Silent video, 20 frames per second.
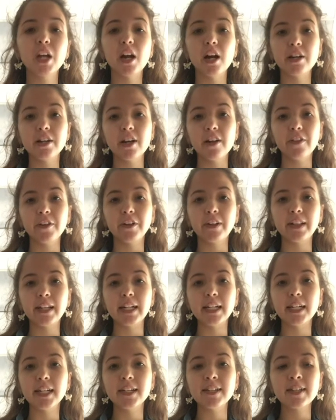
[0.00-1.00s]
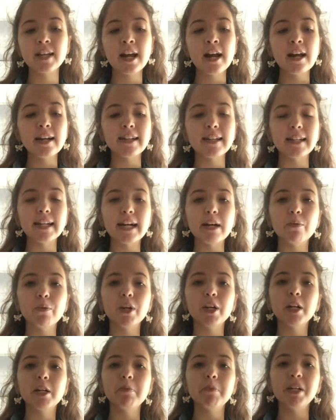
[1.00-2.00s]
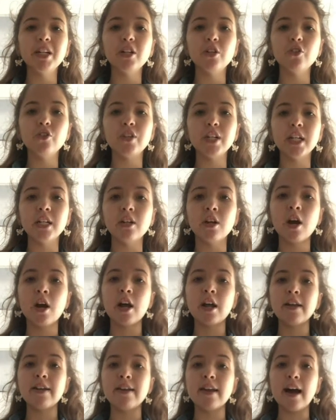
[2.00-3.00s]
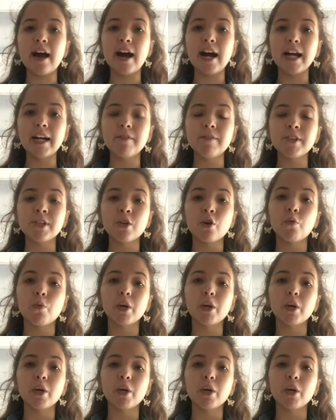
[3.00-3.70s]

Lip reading: Another thing is, today we're going to be using knives,